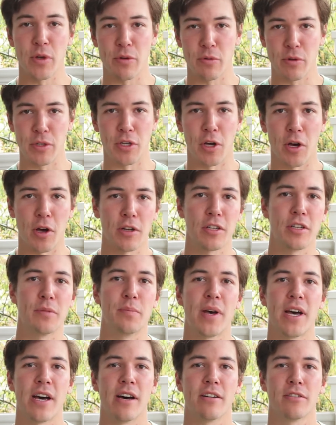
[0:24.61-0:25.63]
we talked
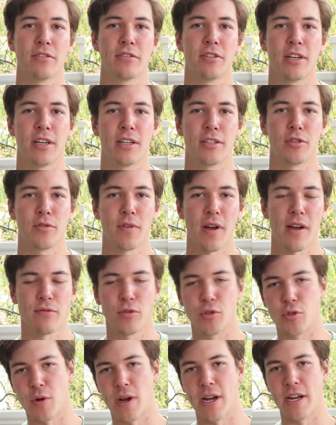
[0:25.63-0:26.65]
about
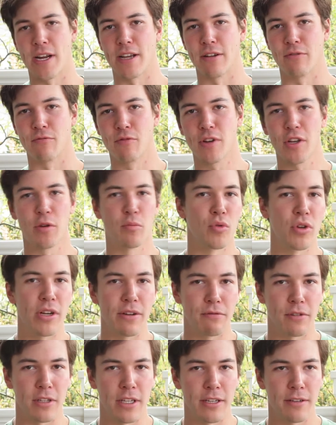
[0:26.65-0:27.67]
survival training real
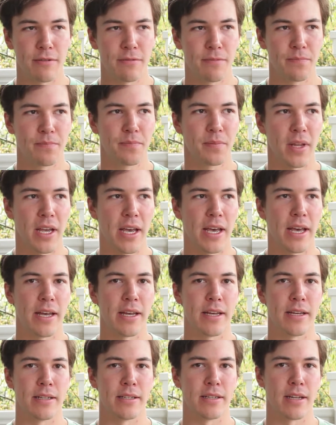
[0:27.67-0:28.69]
briefly.
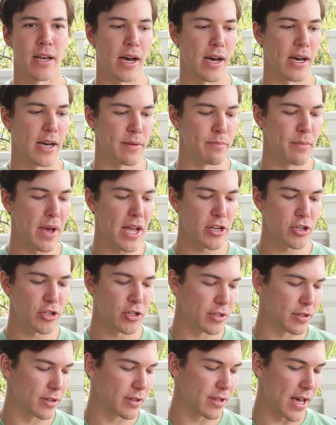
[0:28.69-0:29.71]
And I
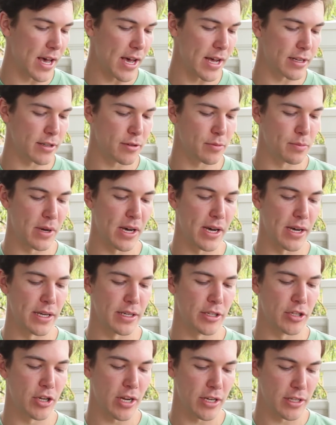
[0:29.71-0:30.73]
mentioned that my
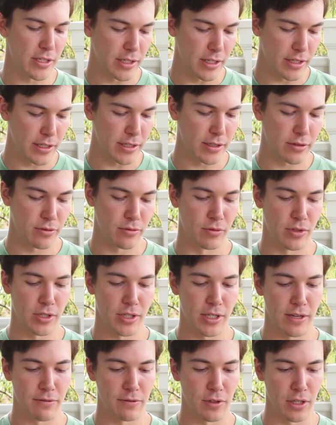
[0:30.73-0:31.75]
Genesis
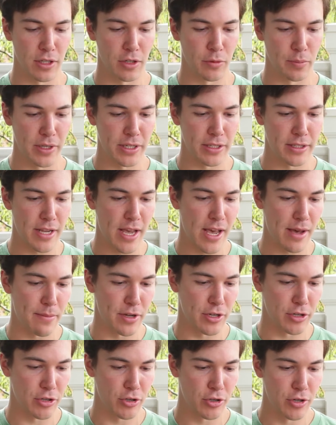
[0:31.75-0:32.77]
received a little bit of
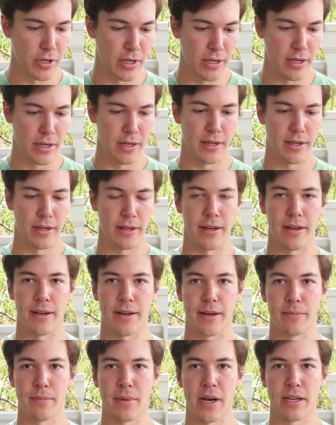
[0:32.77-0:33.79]
damage.
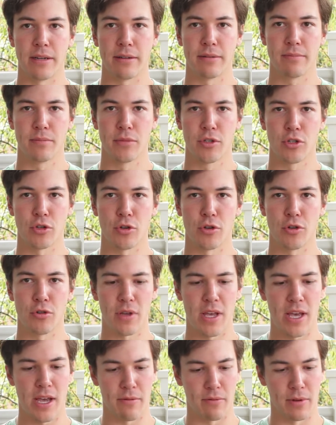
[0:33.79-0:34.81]
I'm sure you
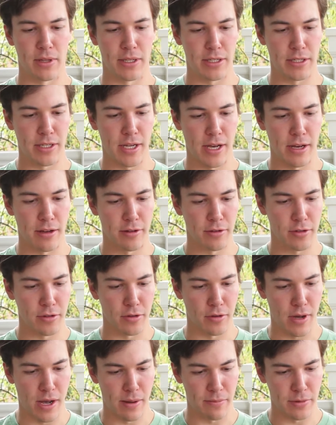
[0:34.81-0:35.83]
can't really tell,
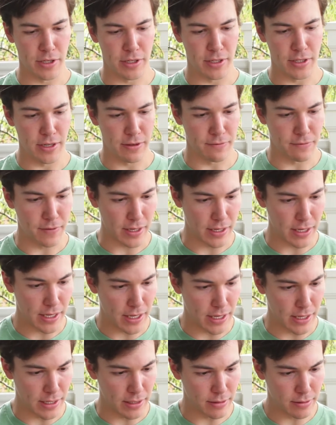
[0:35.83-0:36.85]
so I'm going to see if I
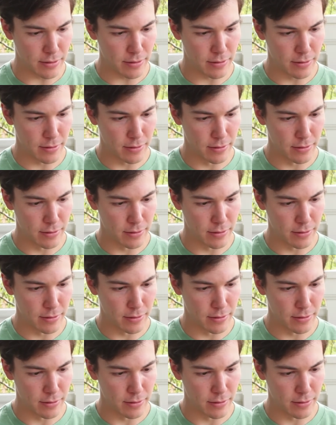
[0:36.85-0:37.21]
can't